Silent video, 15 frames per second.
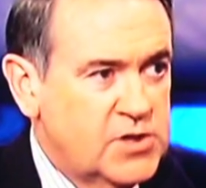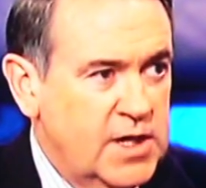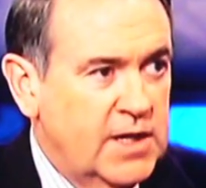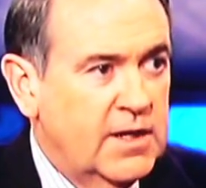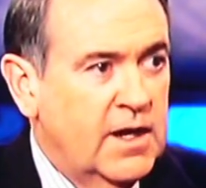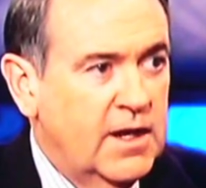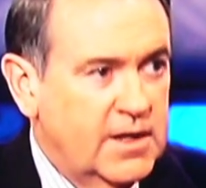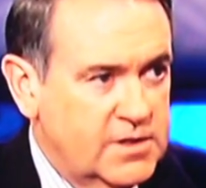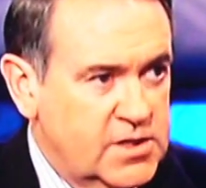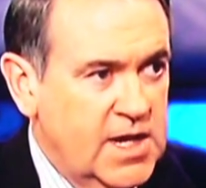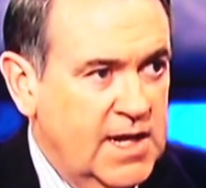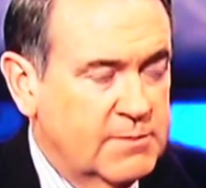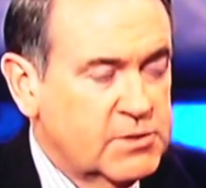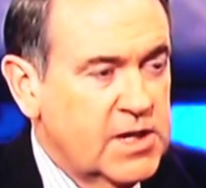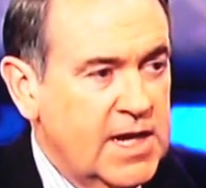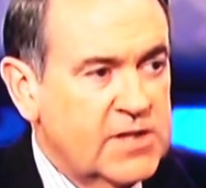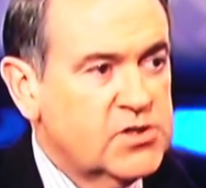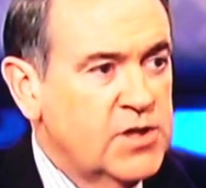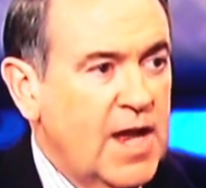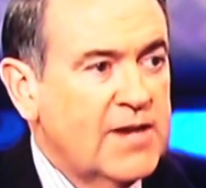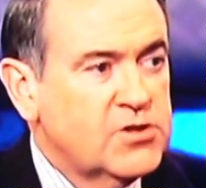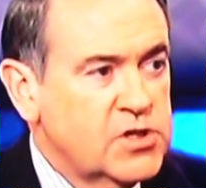in an attempt, it's
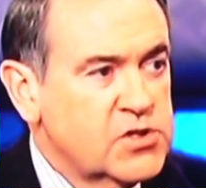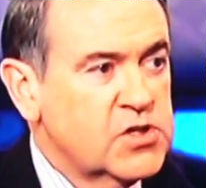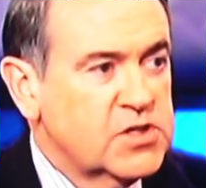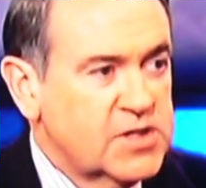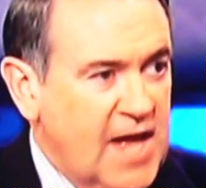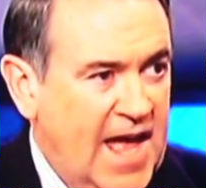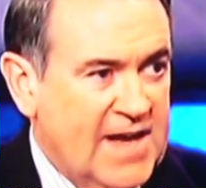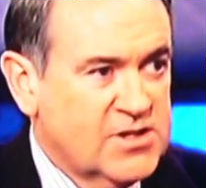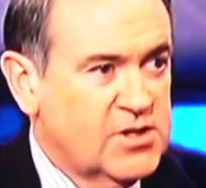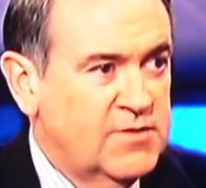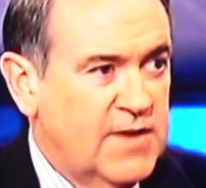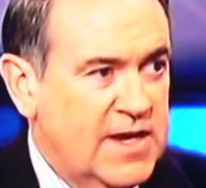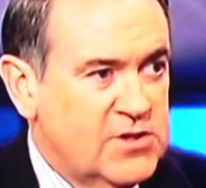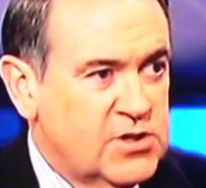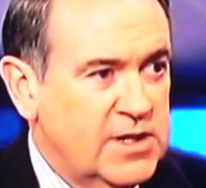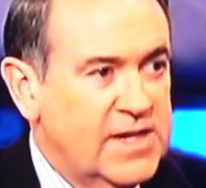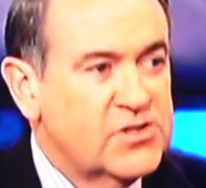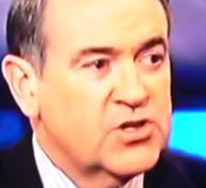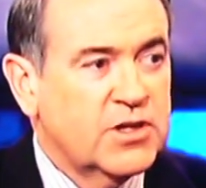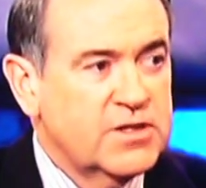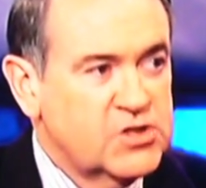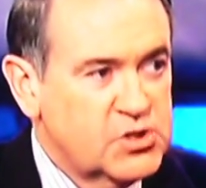not just a tax evasion, it's
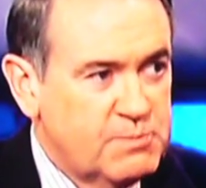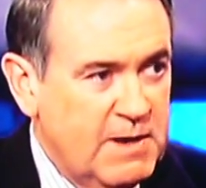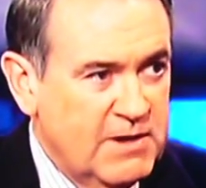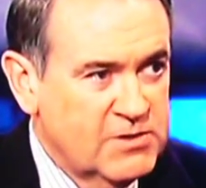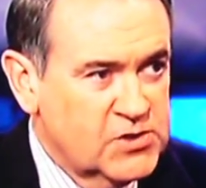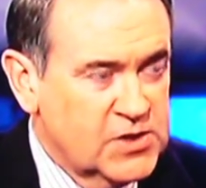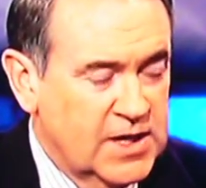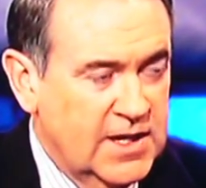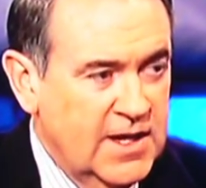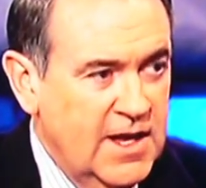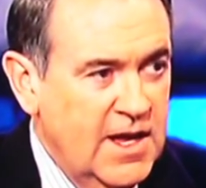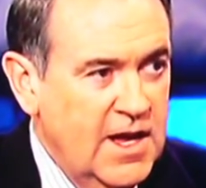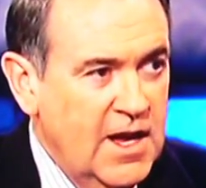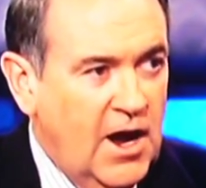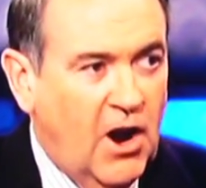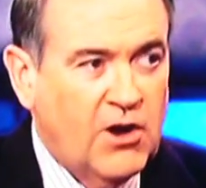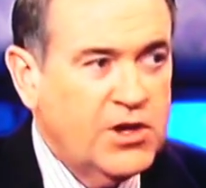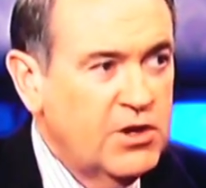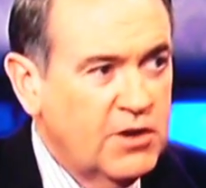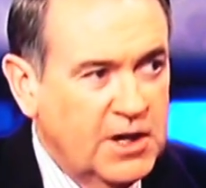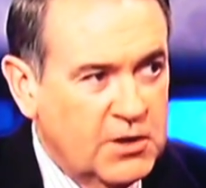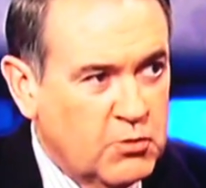a conspiracy. Are
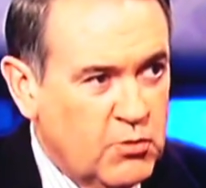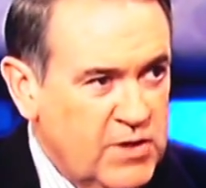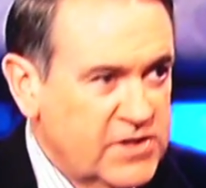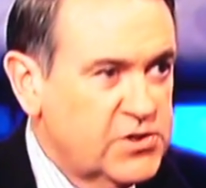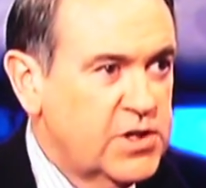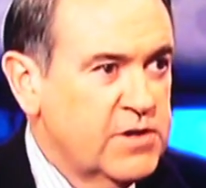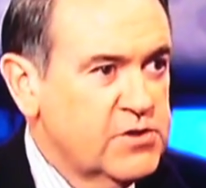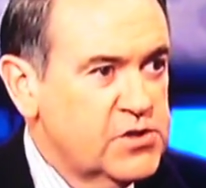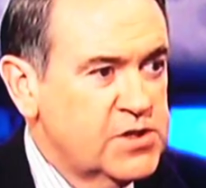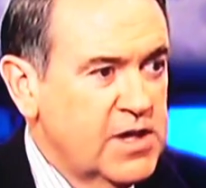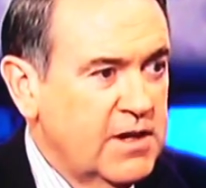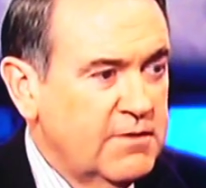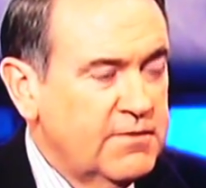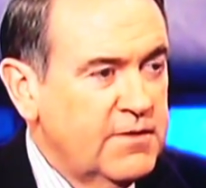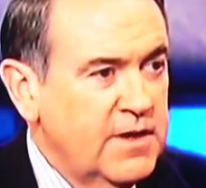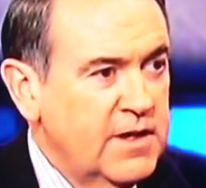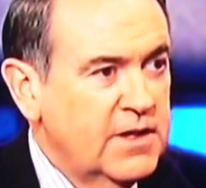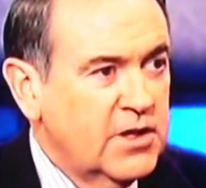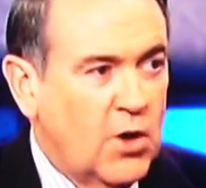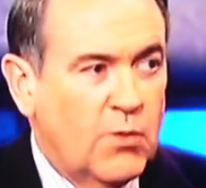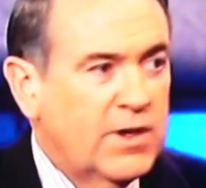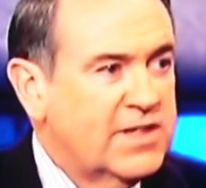you going to risk yourself
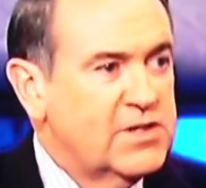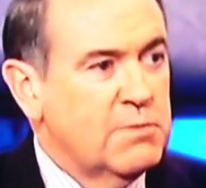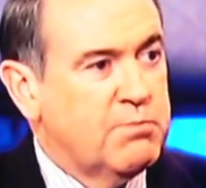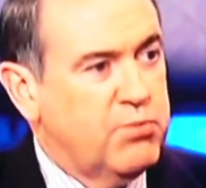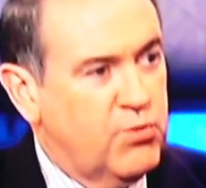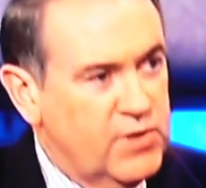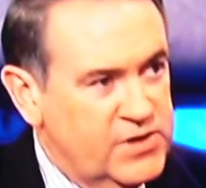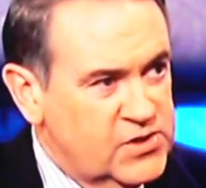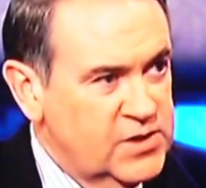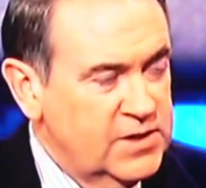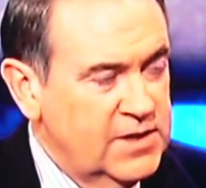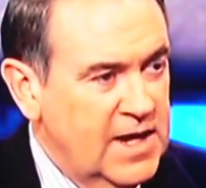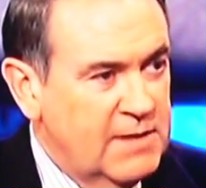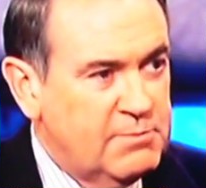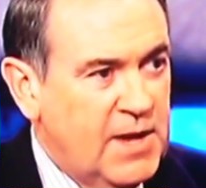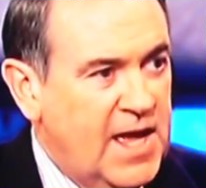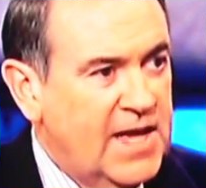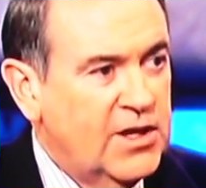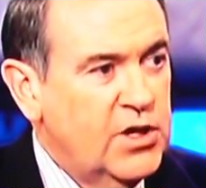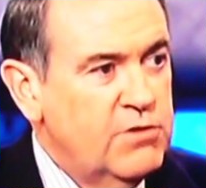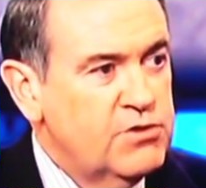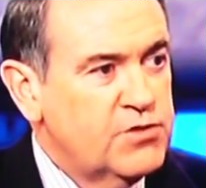going to prison and
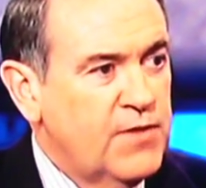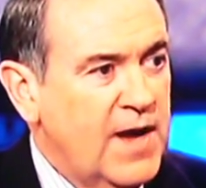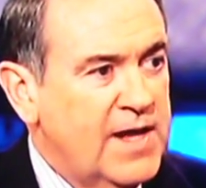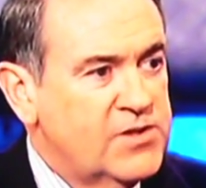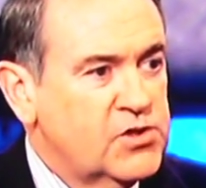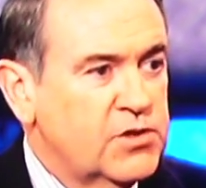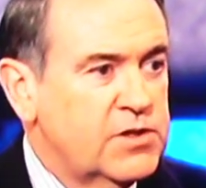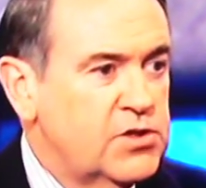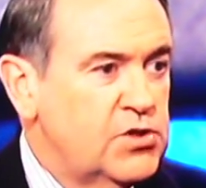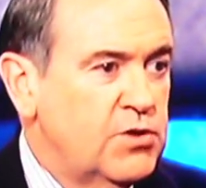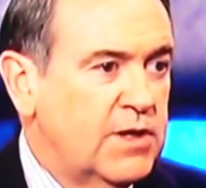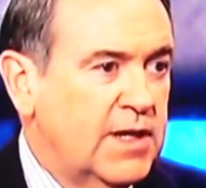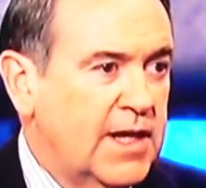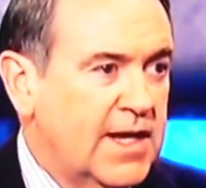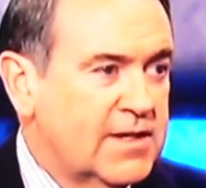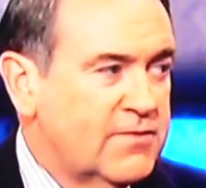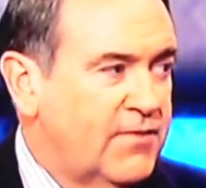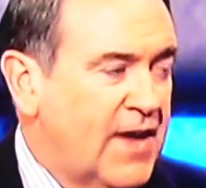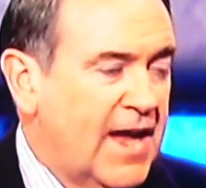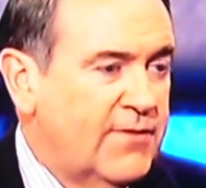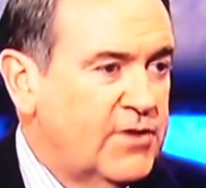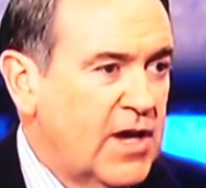paying huge fines so that you can get
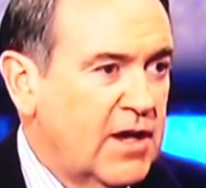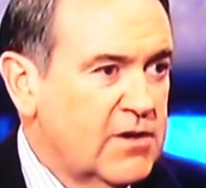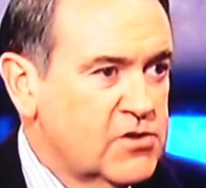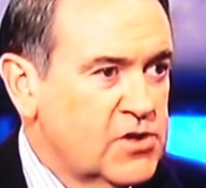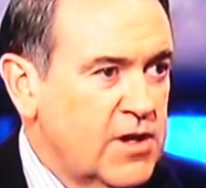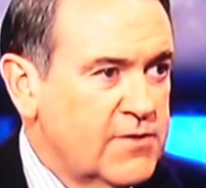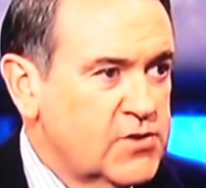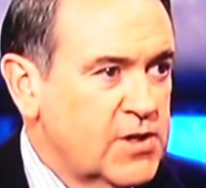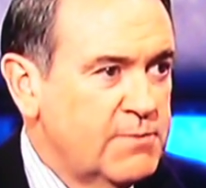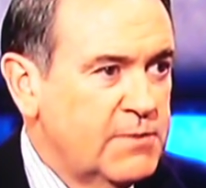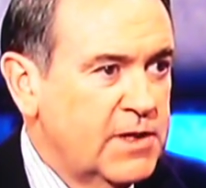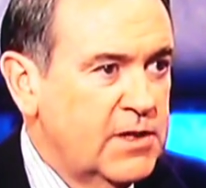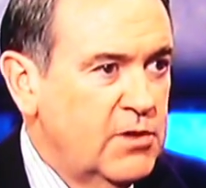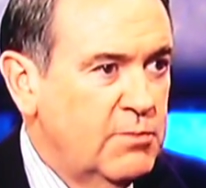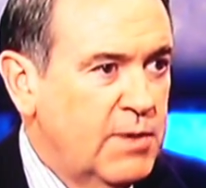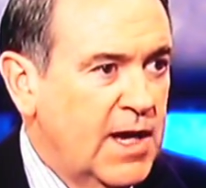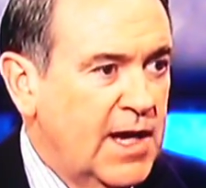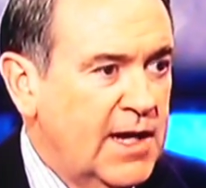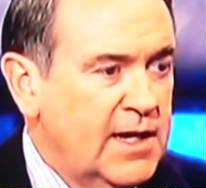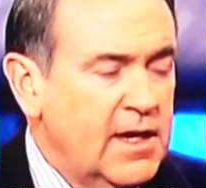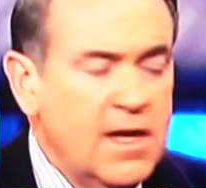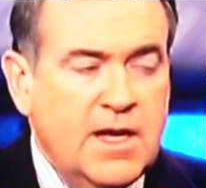$5 off something you
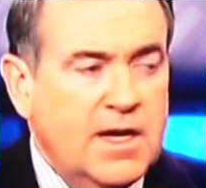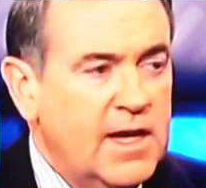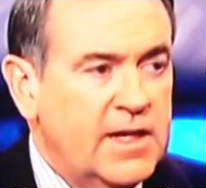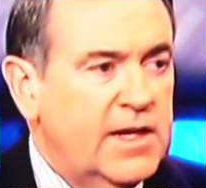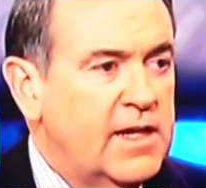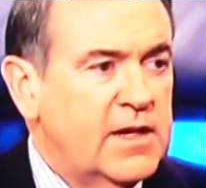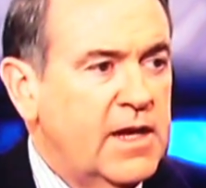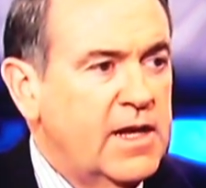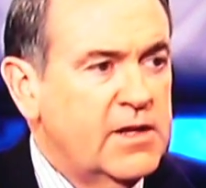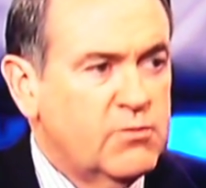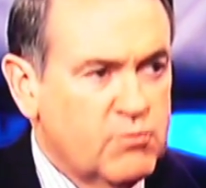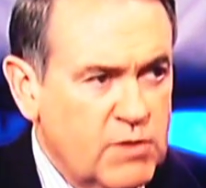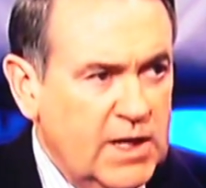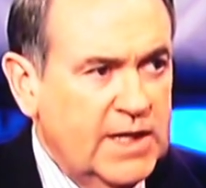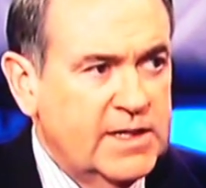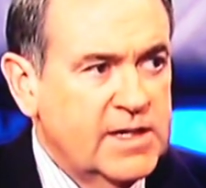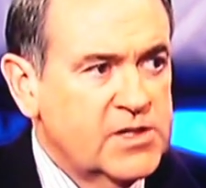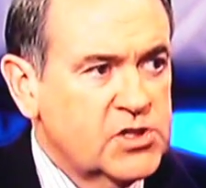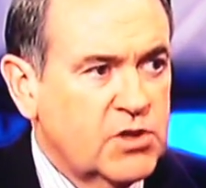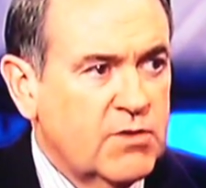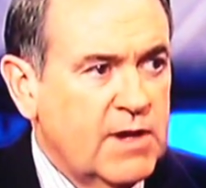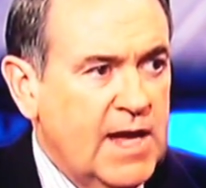buy? It really does
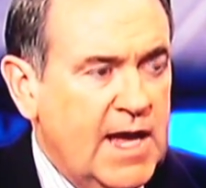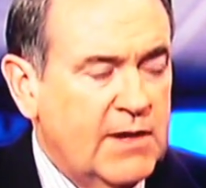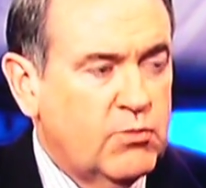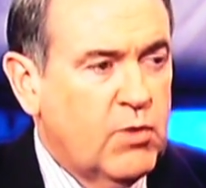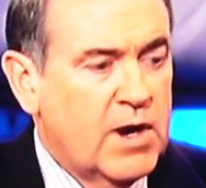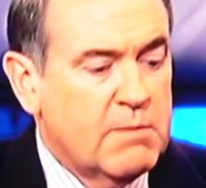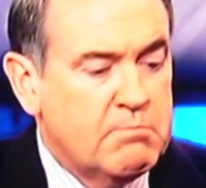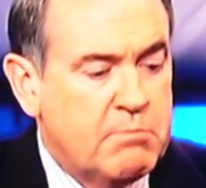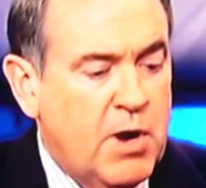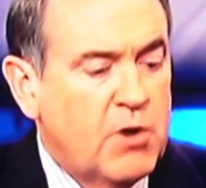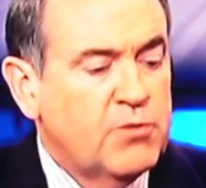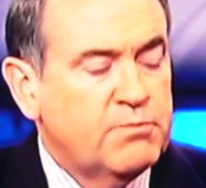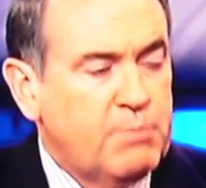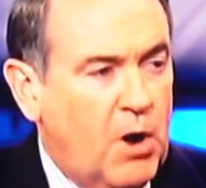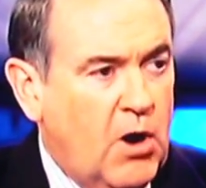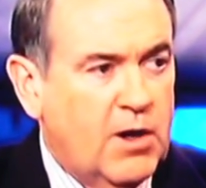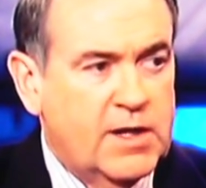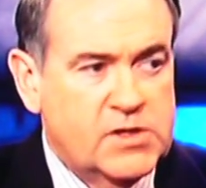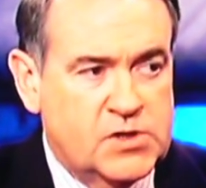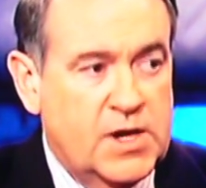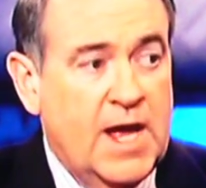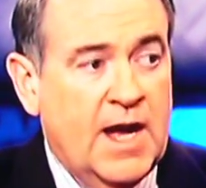create where both parties
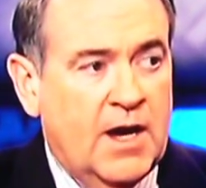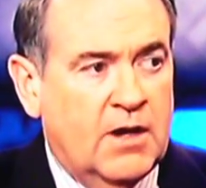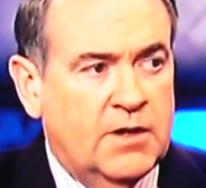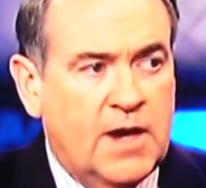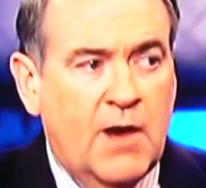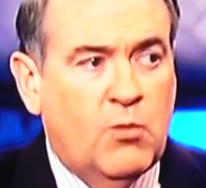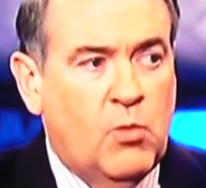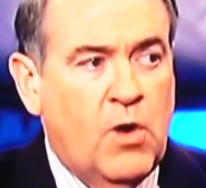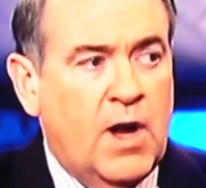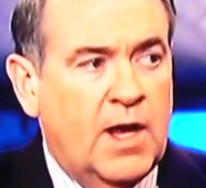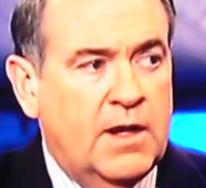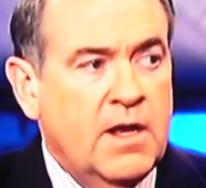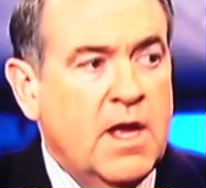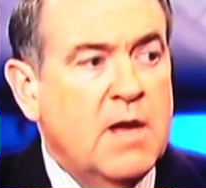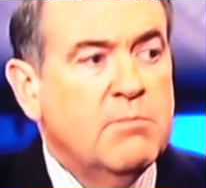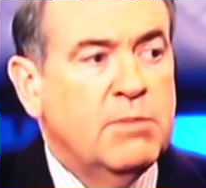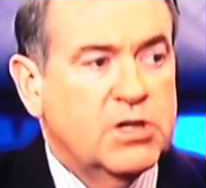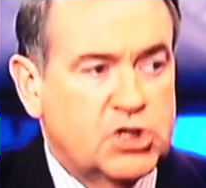now, not one, but